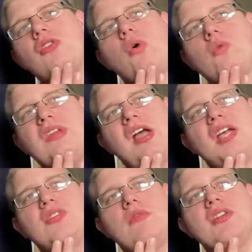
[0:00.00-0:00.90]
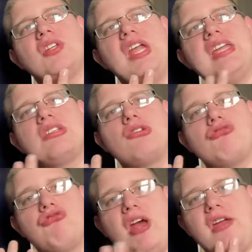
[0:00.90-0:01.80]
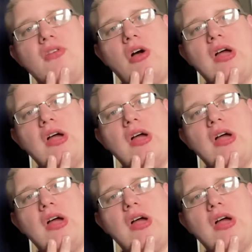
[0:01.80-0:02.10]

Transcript: told The Ice Warriors is a great